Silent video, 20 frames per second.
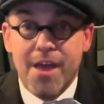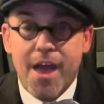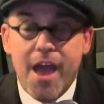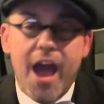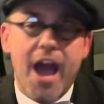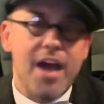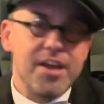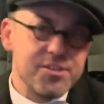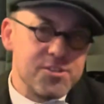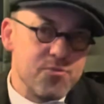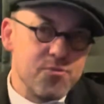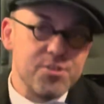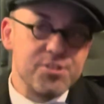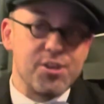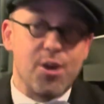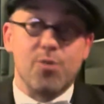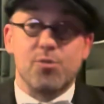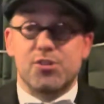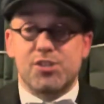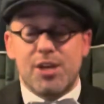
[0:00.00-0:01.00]
As a
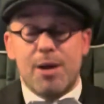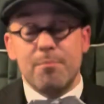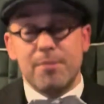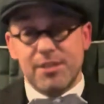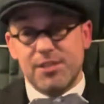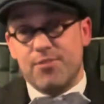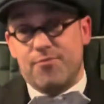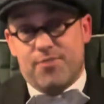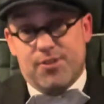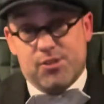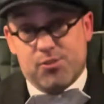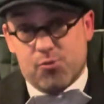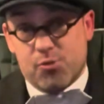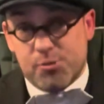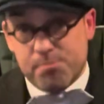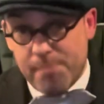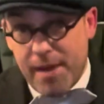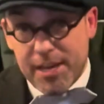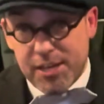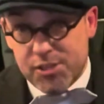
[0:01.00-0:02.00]
result, some individuals
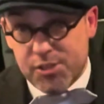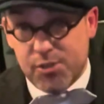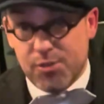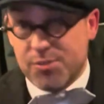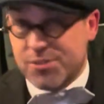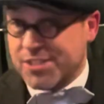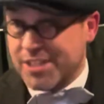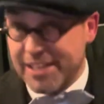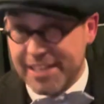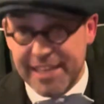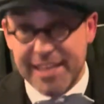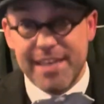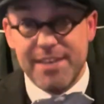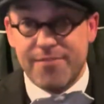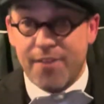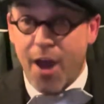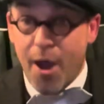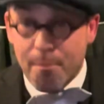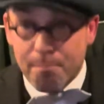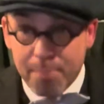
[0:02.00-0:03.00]
may choose to leave
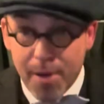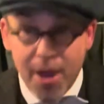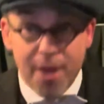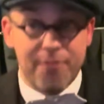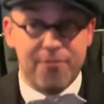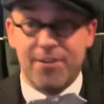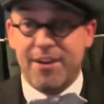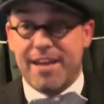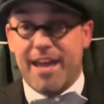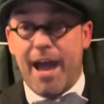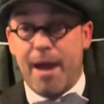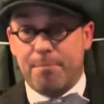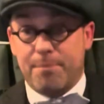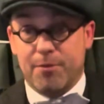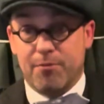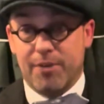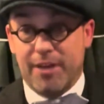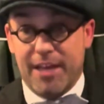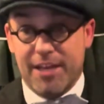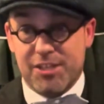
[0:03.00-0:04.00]
a perfectly happy
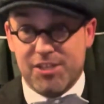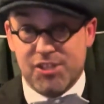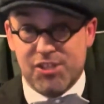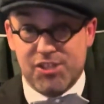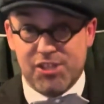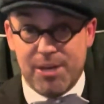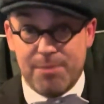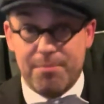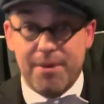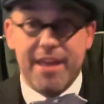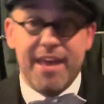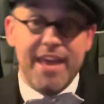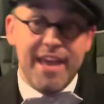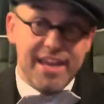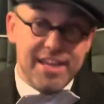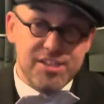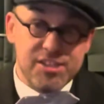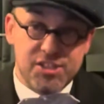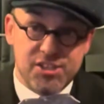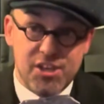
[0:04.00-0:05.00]
relationship
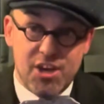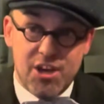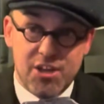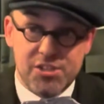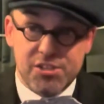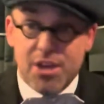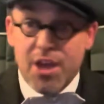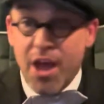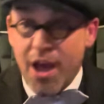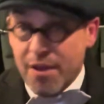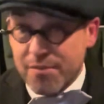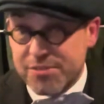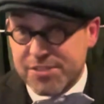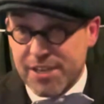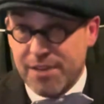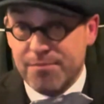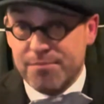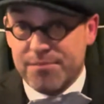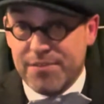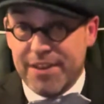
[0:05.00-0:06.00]
in search of
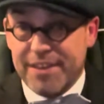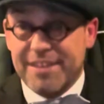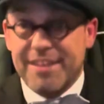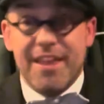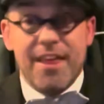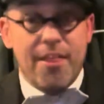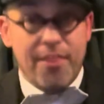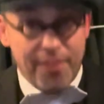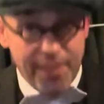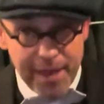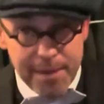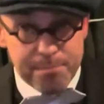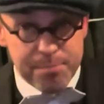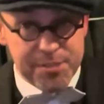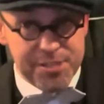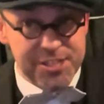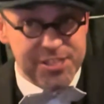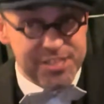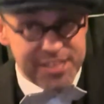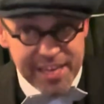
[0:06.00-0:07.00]
something they
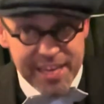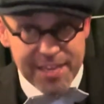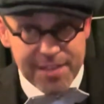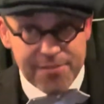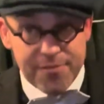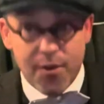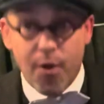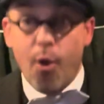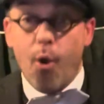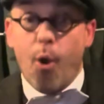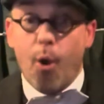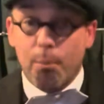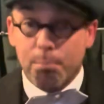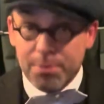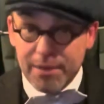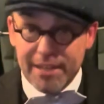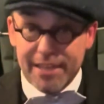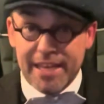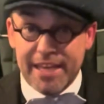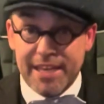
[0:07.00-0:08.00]
perceive or
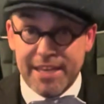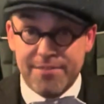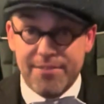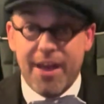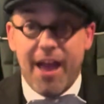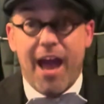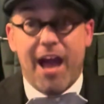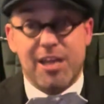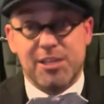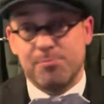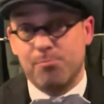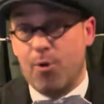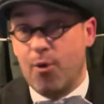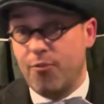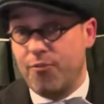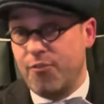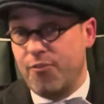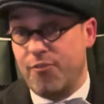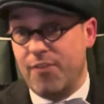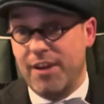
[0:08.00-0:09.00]
believe as more
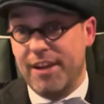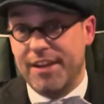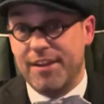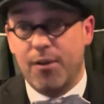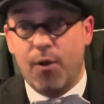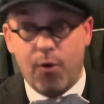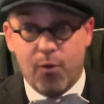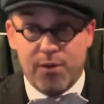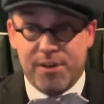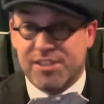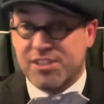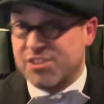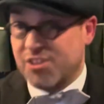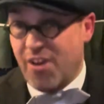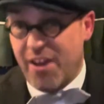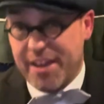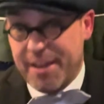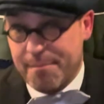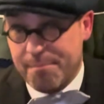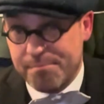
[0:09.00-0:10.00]
fulfilling or
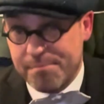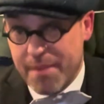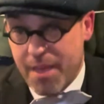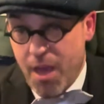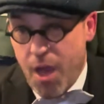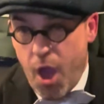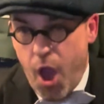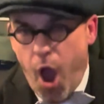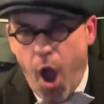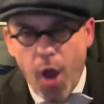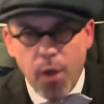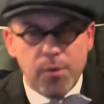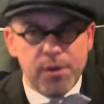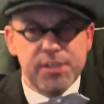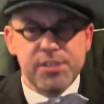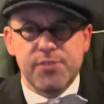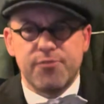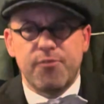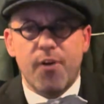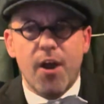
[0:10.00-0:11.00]
exciting, only
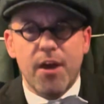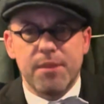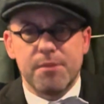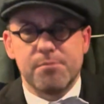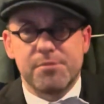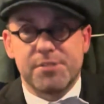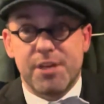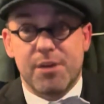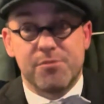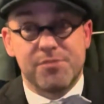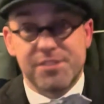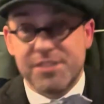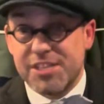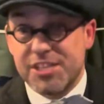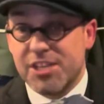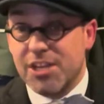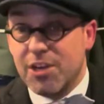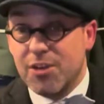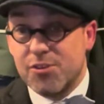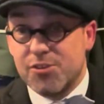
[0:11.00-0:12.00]
to find themselves
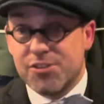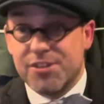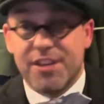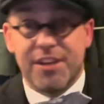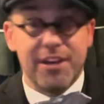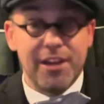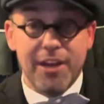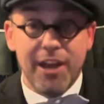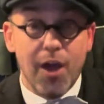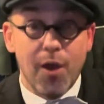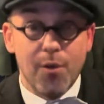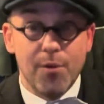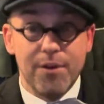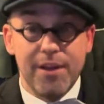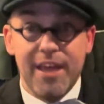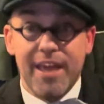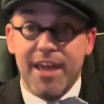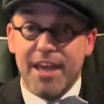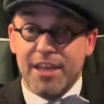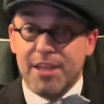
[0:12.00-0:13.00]
disillusioned and alone
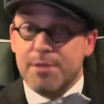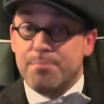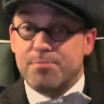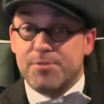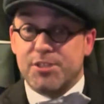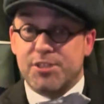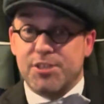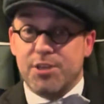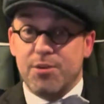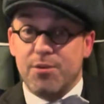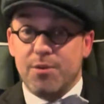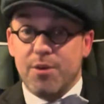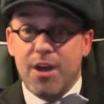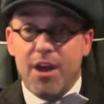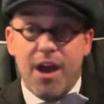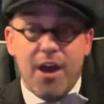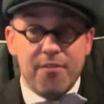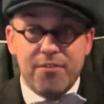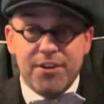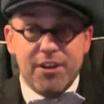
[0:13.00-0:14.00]
in the pursuit
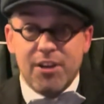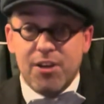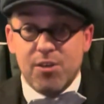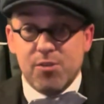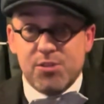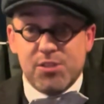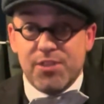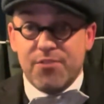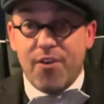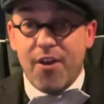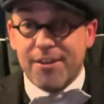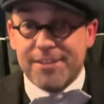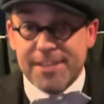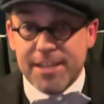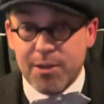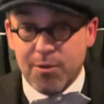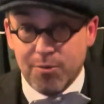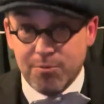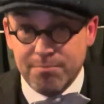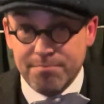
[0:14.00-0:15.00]
of an elusive
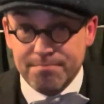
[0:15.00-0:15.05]
ideal.